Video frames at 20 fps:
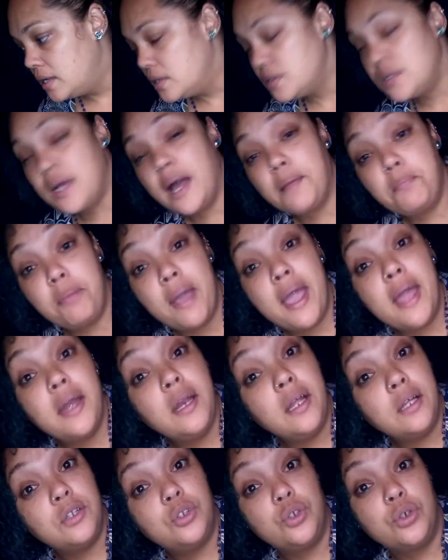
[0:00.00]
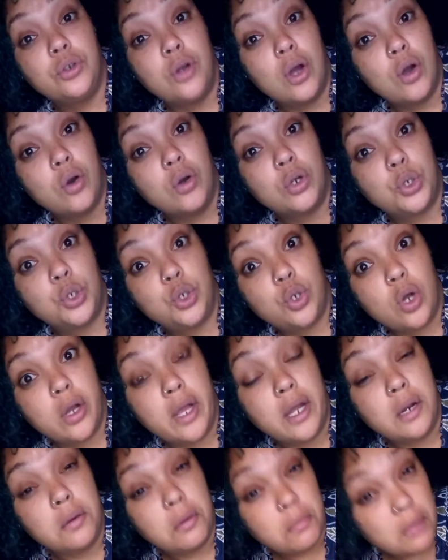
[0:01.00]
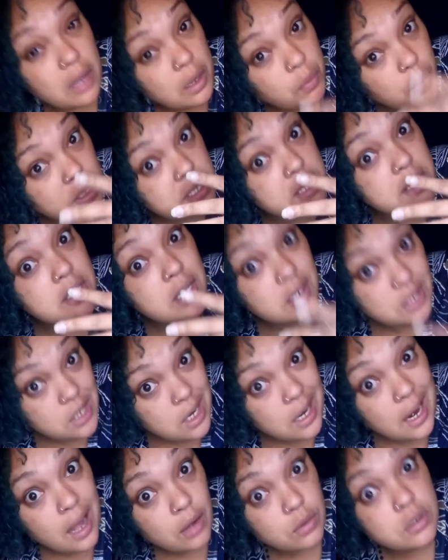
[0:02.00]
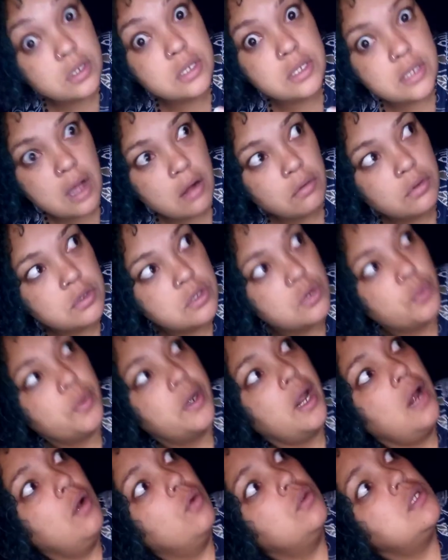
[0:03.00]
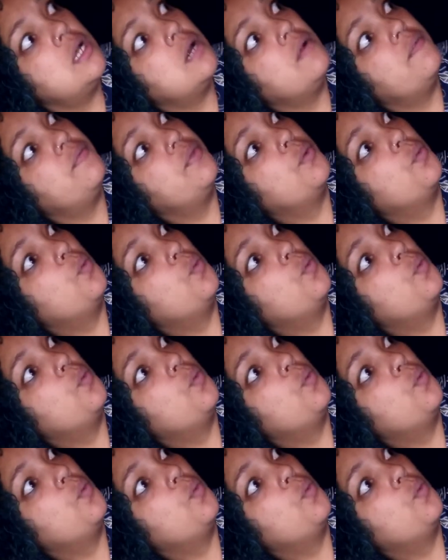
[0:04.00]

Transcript: So I panicked, I got a shock, and it was such a loud sound. So when I looked out of